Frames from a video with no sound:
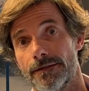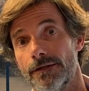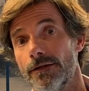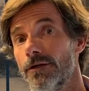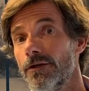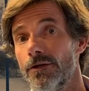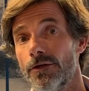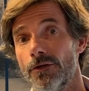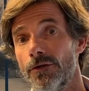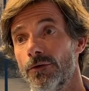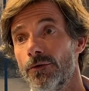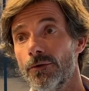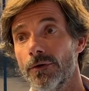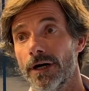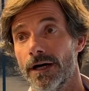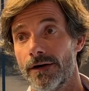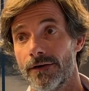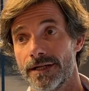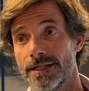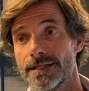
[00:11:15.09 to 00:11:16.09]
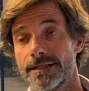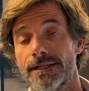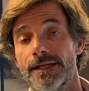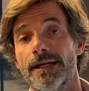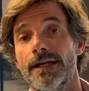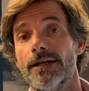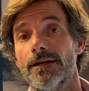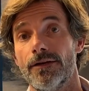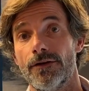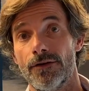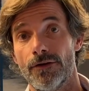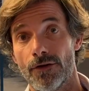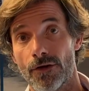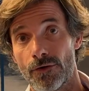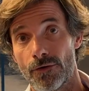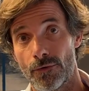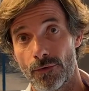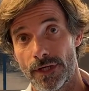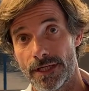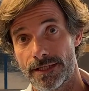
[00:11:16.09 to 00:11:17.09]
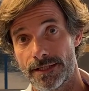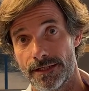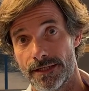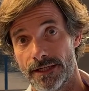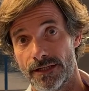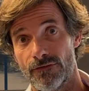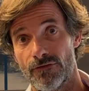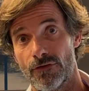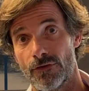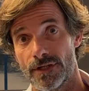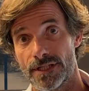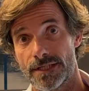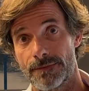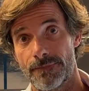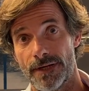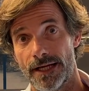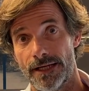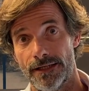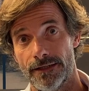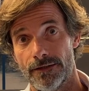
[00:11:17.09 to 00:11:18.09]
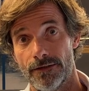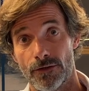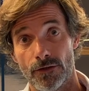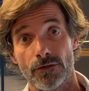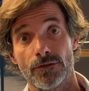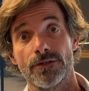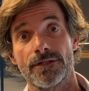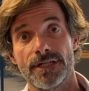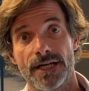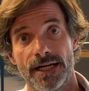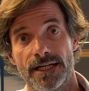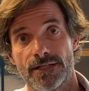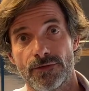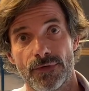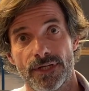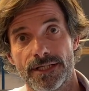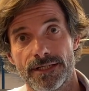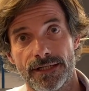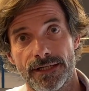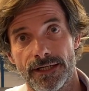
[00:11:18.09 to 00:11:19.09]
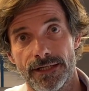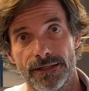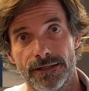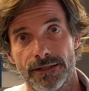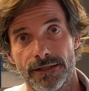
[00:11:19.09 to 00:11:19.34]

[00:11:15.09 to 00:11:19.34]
you are still non-resident for Spain, non-tax resident.